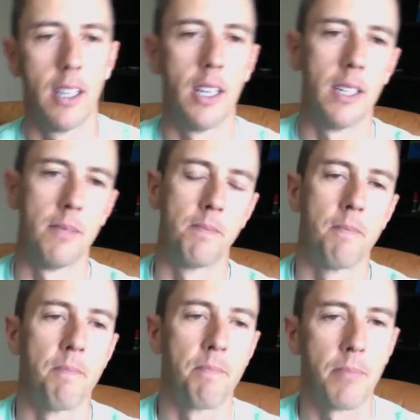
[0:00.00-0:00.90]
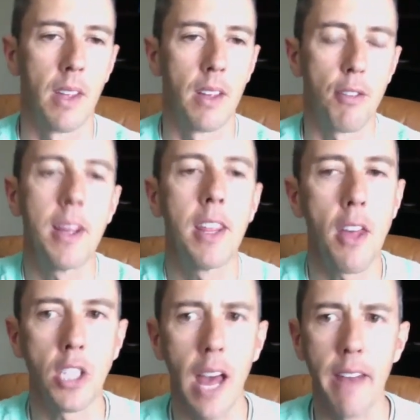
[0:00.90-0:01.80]
Um, for me,
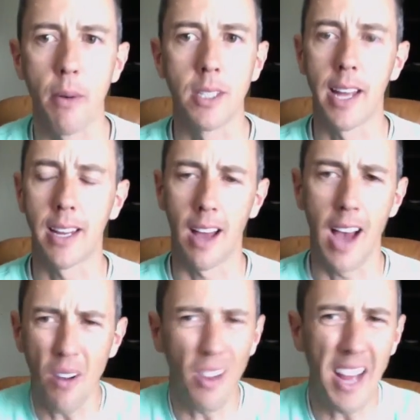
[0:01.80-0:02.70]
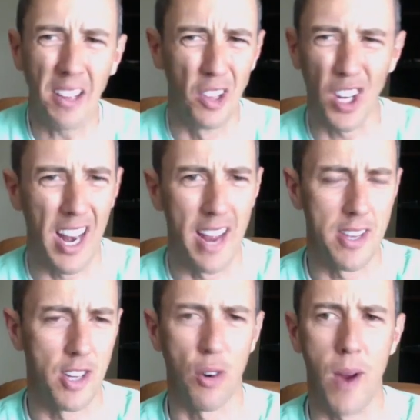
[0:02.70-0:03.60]
the other side of it was like, I don't like looking
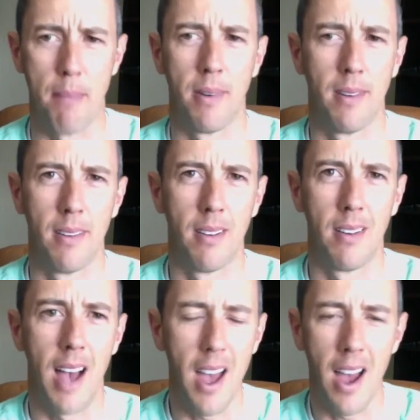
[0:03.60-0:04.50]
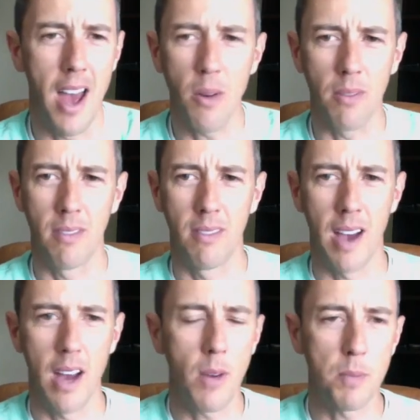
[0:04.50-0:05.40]
at this crap. I don't
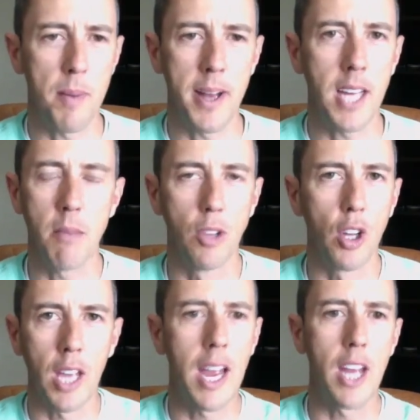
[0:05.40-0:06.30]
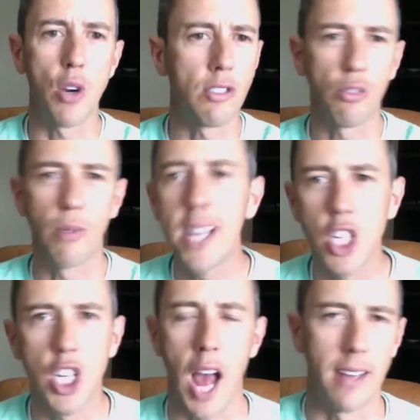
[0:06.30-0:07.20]
I don't want to spend my time looking at your
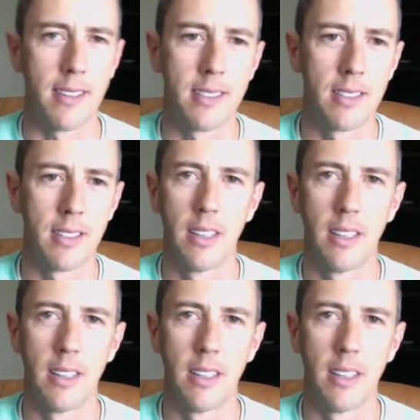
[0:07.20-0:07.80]
screenshots.